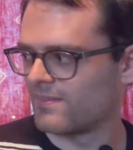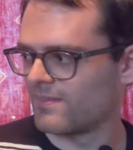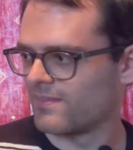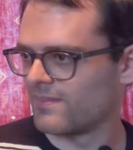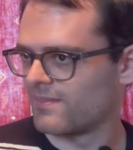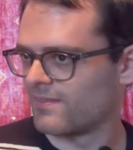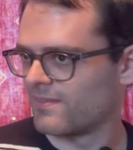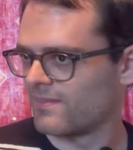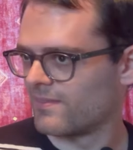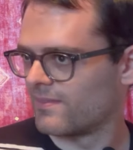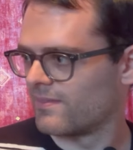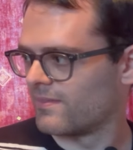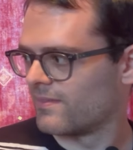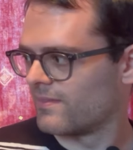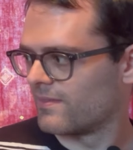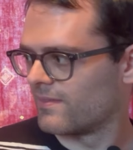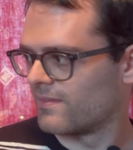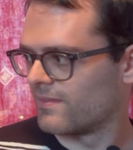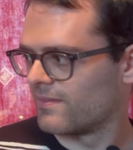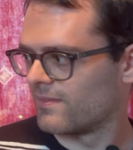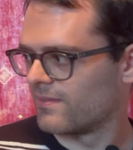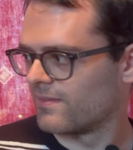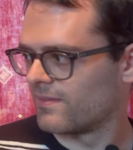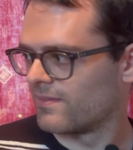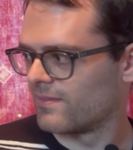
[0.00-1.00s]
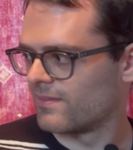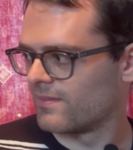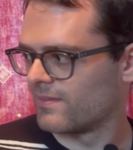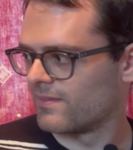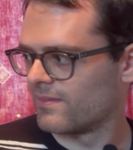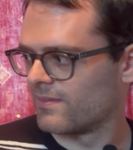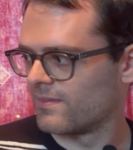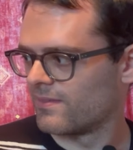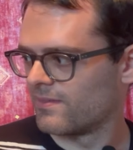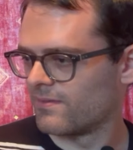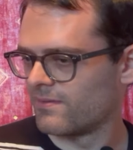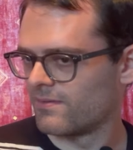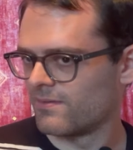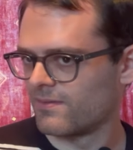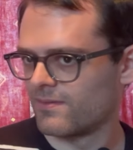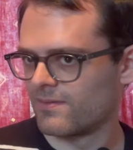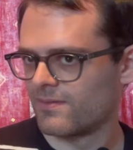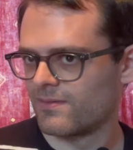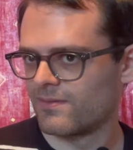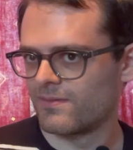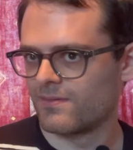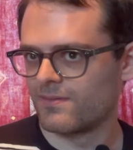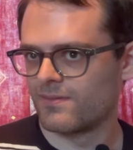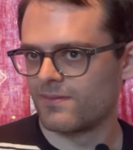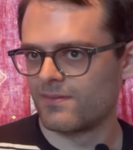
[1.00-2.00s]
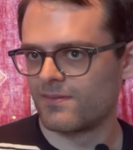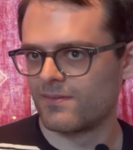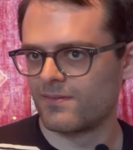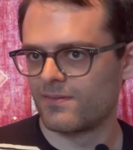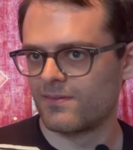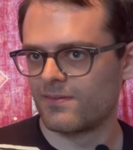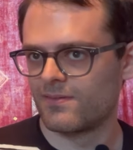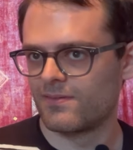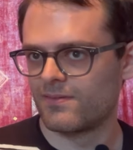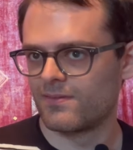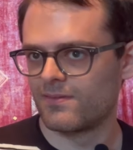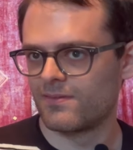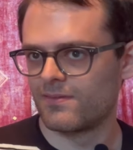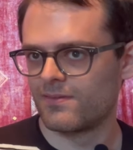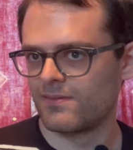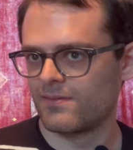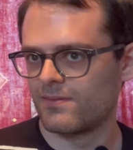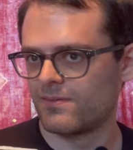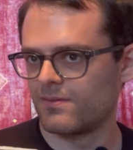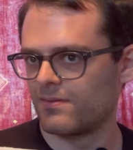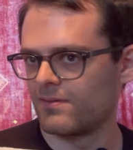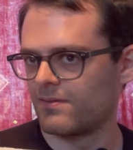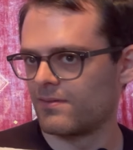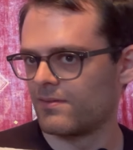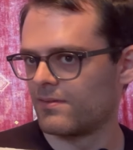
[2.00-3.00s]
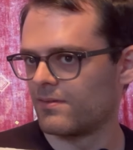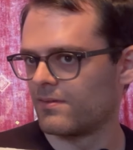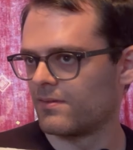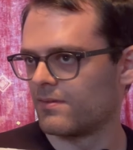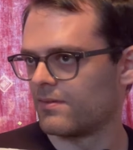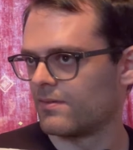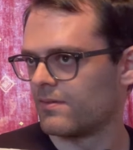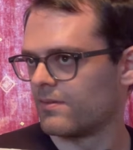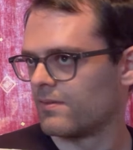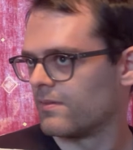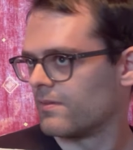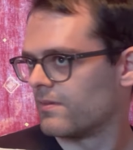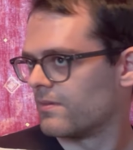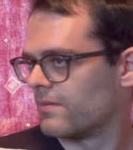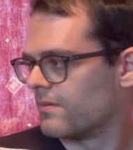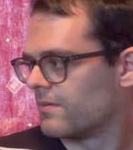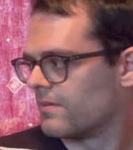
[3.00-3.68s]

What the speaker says: No words are spoken by the person on screen.